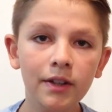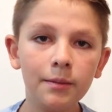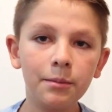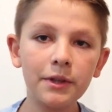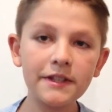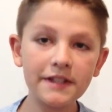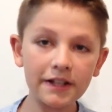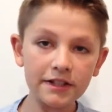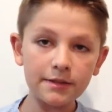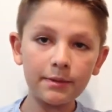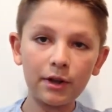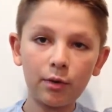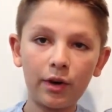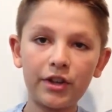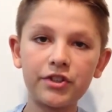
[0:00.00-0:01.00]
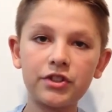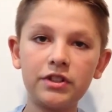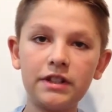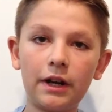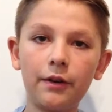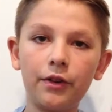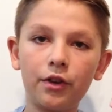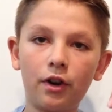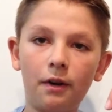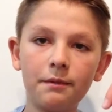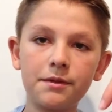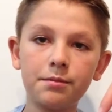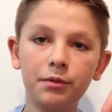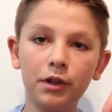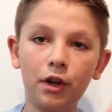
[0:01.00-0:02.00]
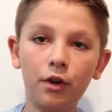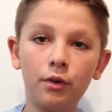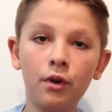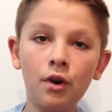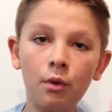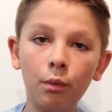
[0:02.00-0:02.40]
please answer my question down in the comments below.